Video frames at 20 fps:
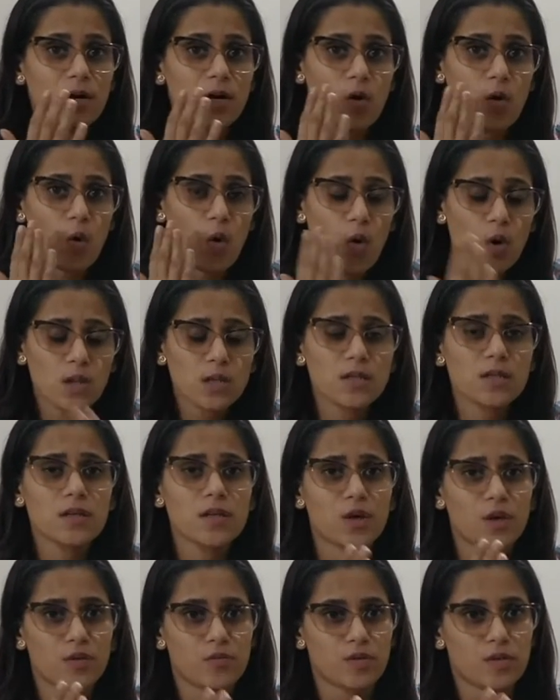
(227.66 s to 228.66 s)

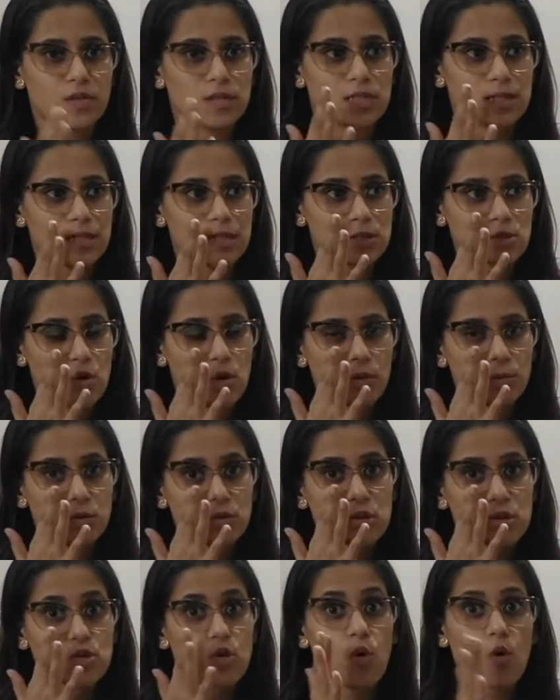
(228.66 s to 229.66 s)

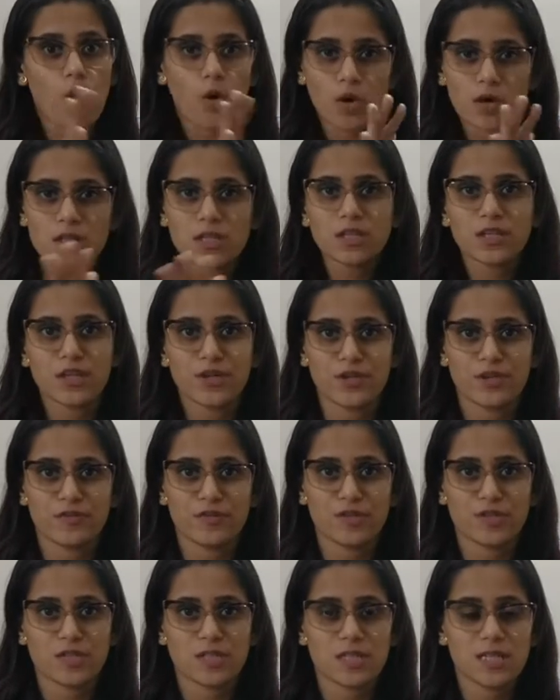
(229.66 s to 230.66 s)
almost all the
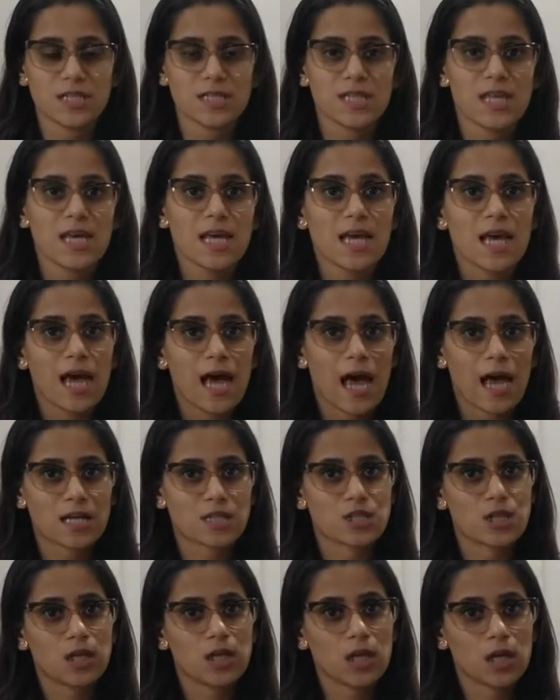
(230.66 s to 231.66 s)
universities
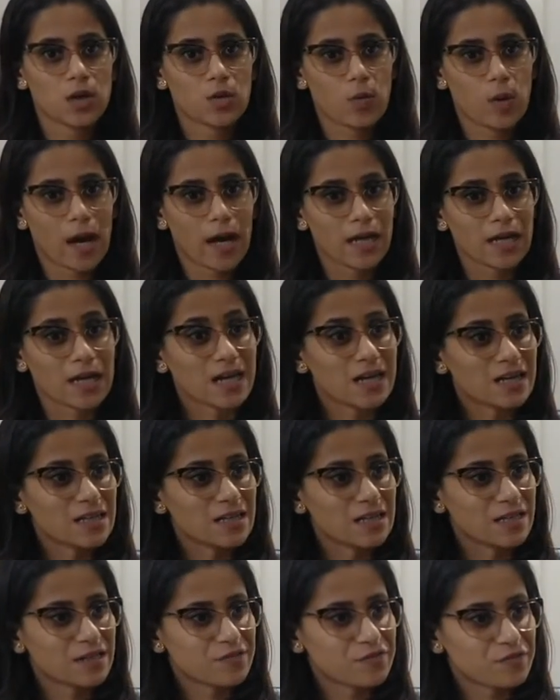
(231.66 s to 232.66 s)
actually require a
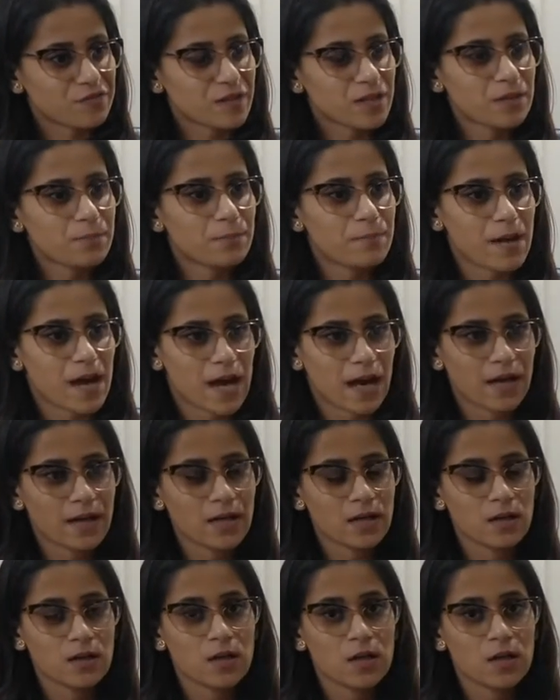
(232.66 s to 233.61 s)
different band